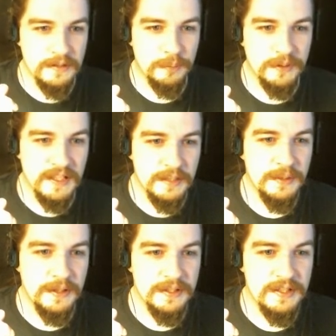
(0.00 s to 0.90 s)
percent
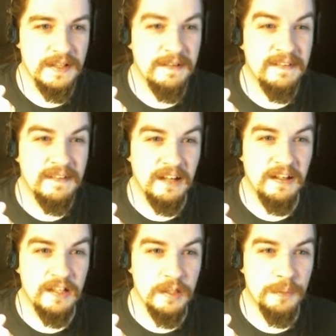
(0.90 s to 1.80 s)
pierce, and
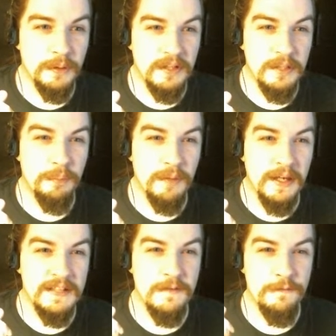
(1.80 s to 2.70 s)
then the ability
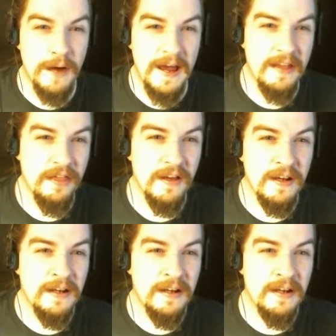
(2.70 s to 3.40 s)
Blades of Wrath,